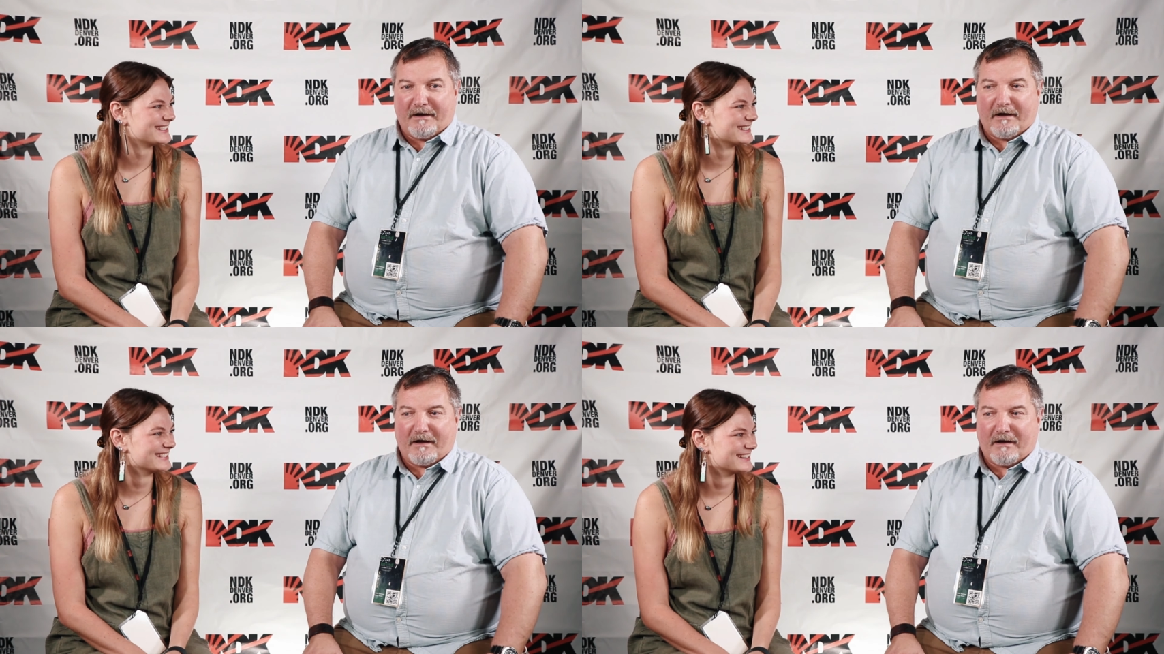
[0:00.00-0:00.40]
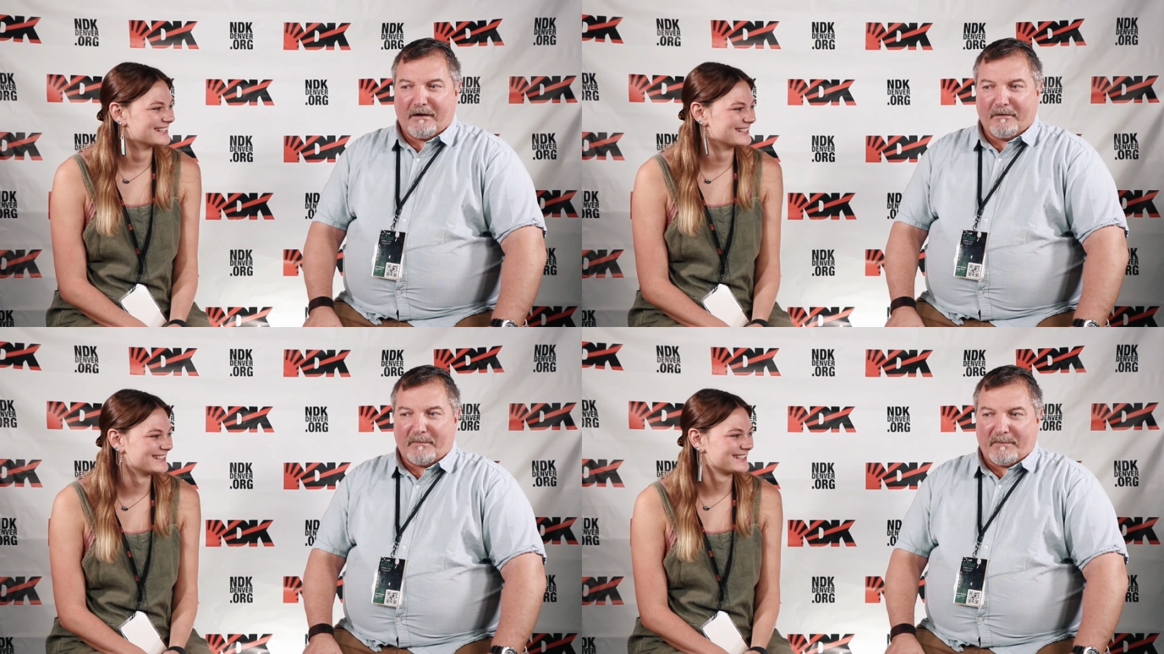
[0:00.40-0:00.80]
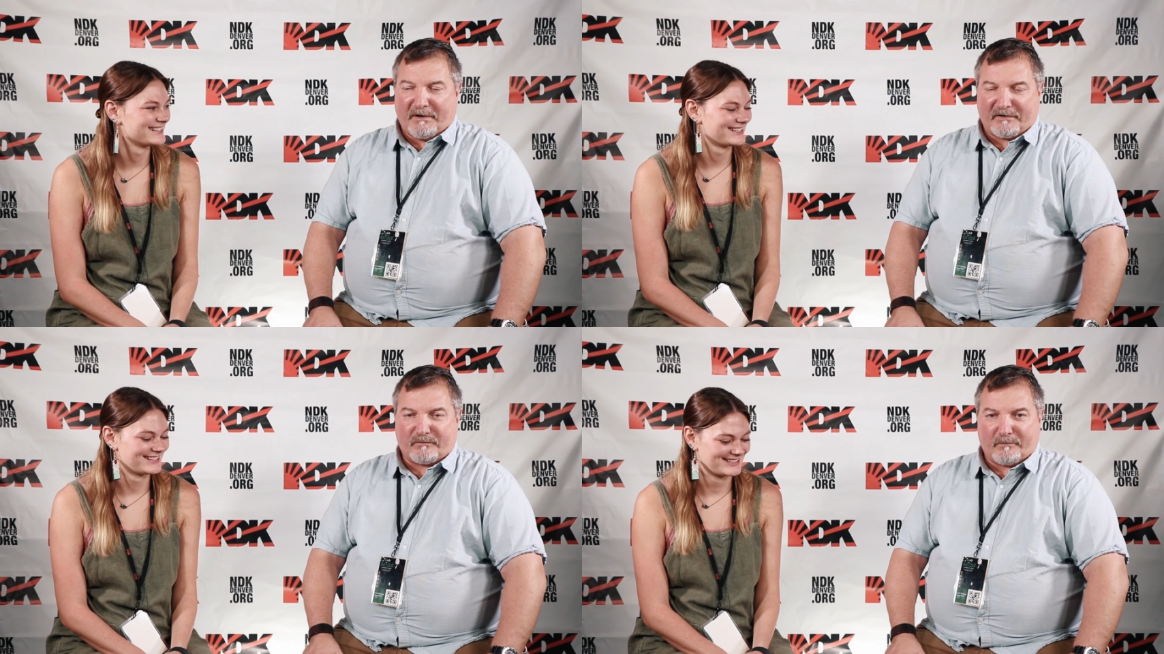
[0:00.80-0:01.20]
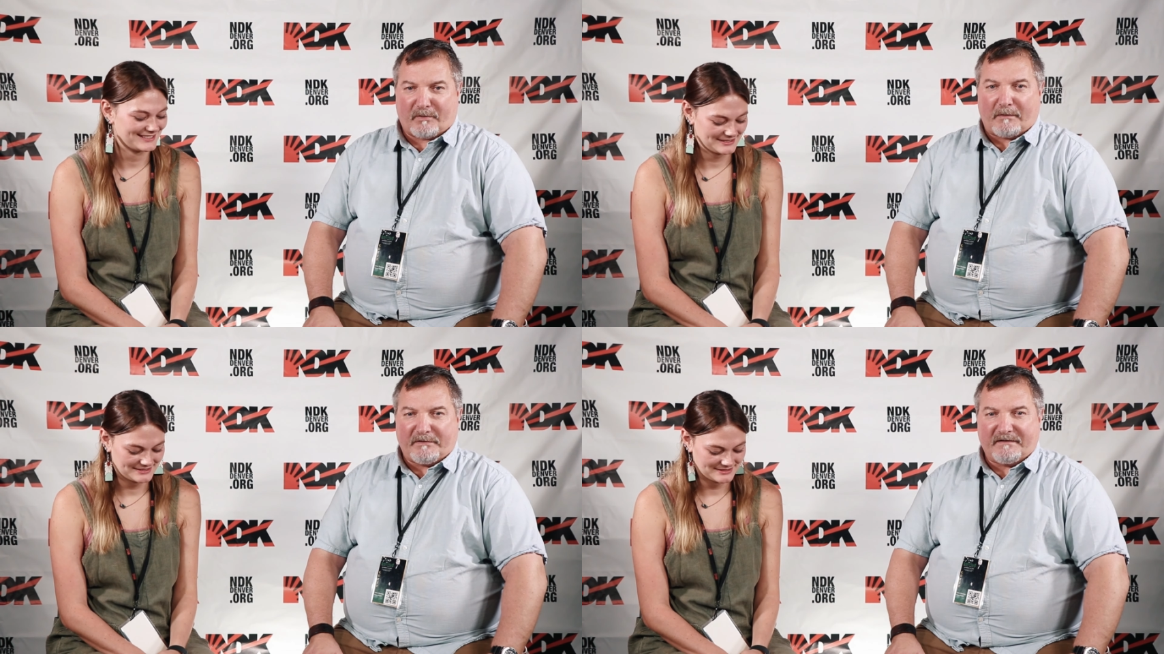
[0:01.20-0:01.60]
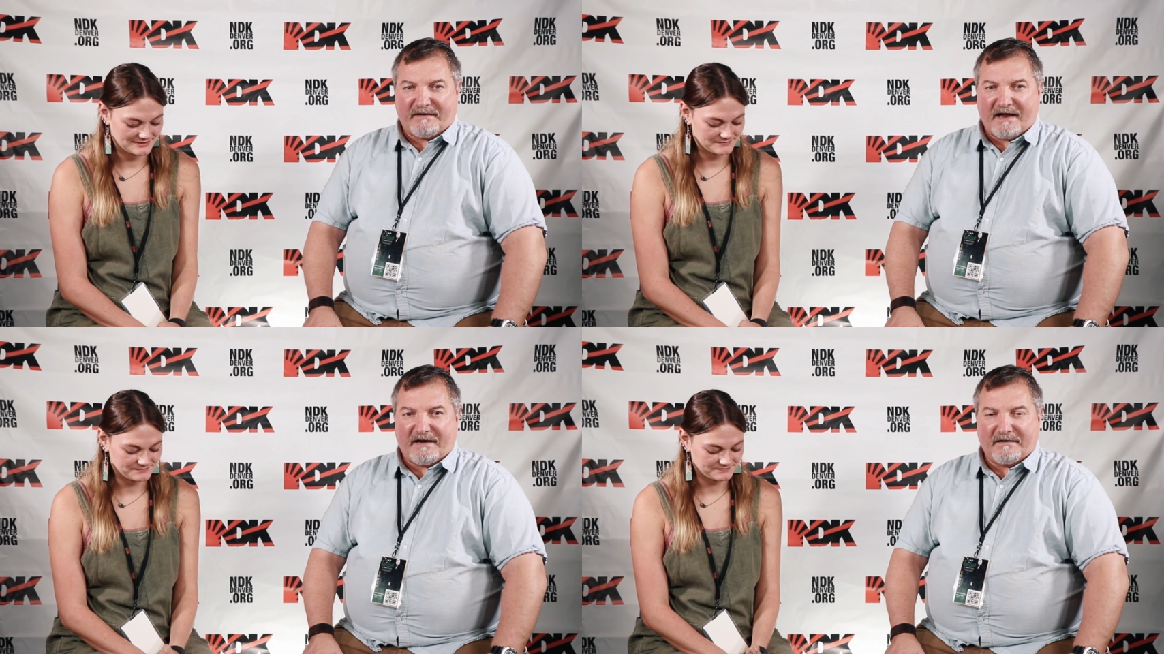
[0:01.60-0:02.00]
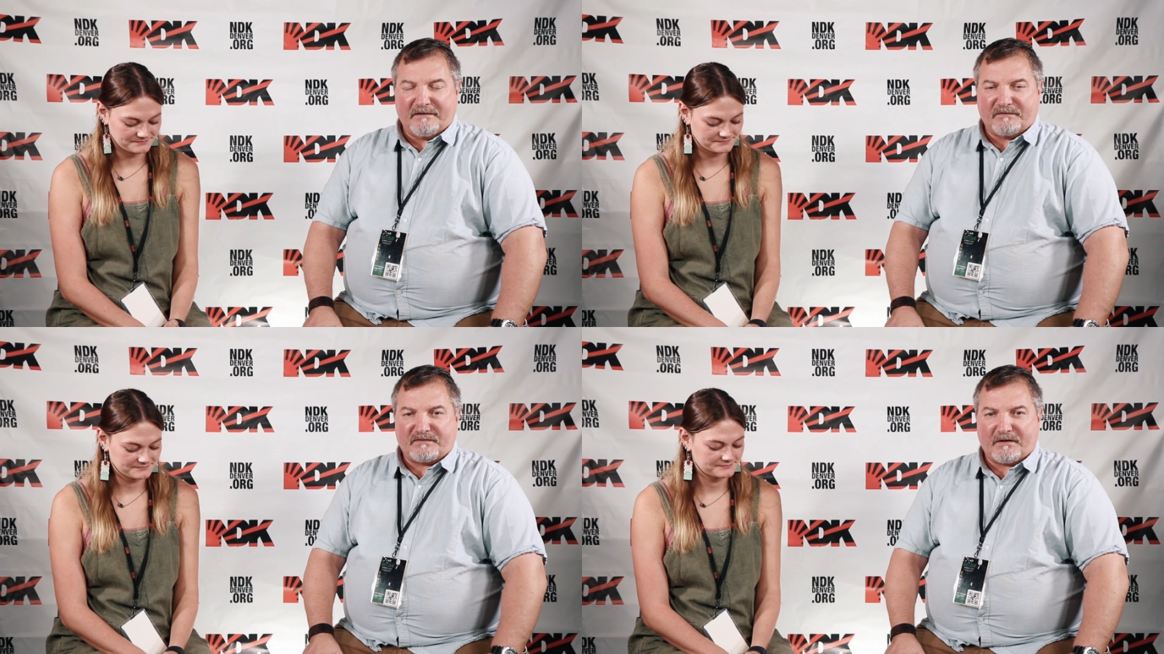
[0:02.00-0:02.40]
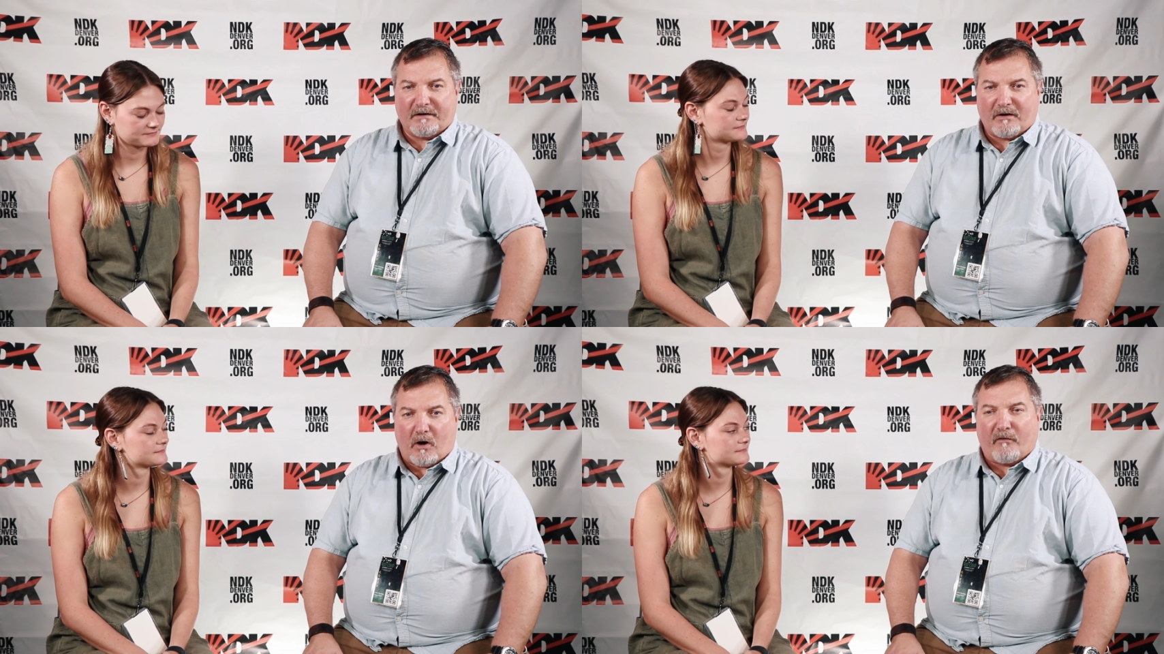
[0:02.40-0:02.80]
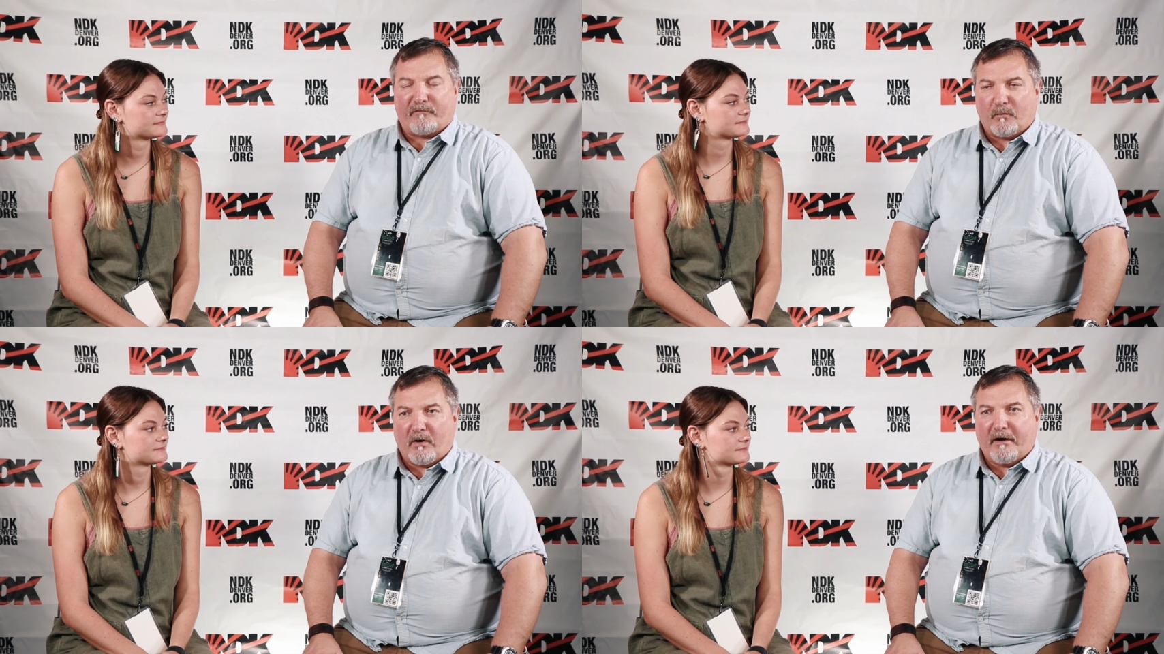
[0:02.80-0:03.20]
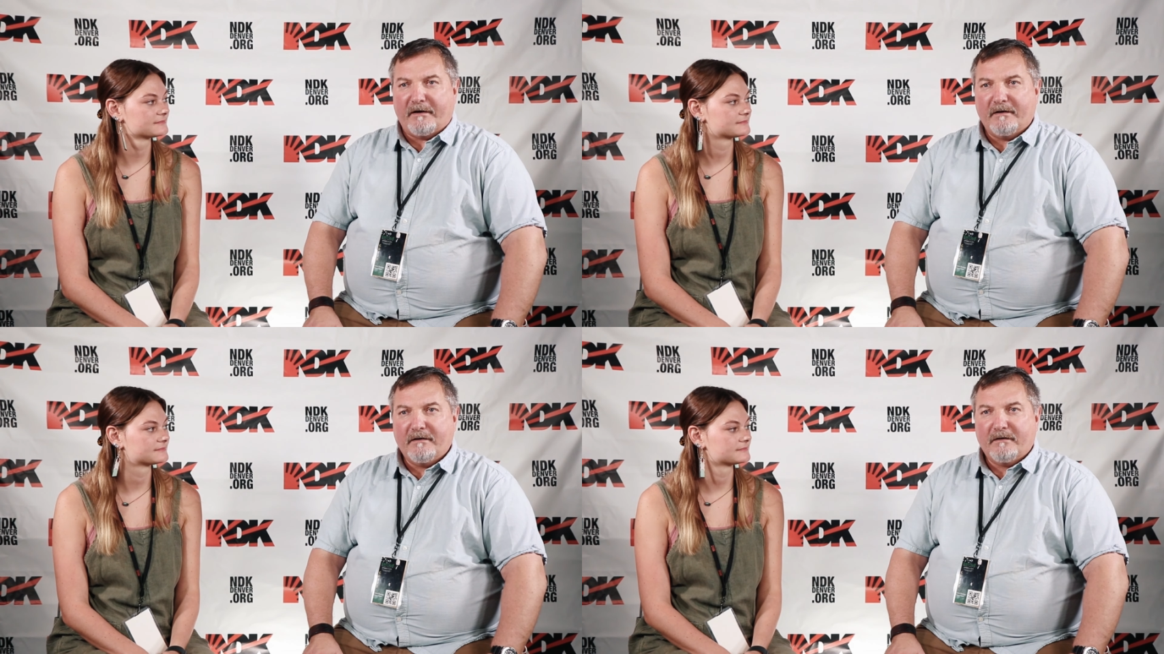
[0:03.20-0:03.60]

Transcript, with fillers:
Speaker 1: my biggest one probably to date is All For One